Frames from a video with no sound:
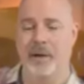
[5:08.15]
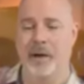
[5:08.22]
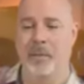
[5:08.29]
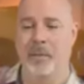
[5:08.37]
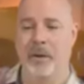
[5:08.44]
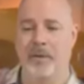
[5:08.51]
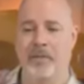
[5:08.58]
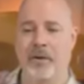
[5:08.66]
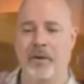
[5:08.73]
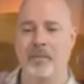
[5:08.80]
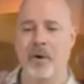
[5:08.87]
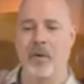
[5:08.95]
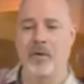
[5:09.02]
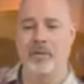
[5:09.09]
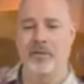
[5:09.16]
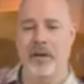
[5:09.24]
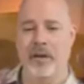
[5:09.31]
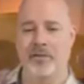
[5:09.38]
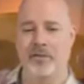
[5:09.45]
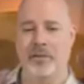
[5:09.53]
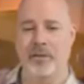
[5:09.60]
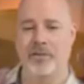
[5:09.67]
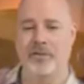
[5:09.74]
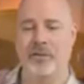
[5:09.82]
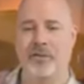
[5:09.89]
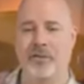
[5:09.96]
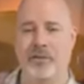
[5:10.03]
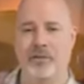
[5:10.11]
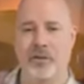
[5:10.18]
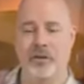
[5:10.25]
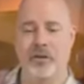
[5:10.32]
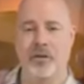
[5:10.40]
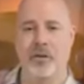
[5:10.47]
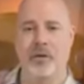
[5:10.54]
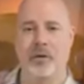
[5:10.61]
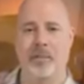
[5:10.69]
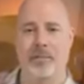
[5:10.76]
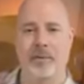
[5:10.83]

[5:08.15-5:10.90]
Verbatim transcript: But if their motivation is just to stir you up,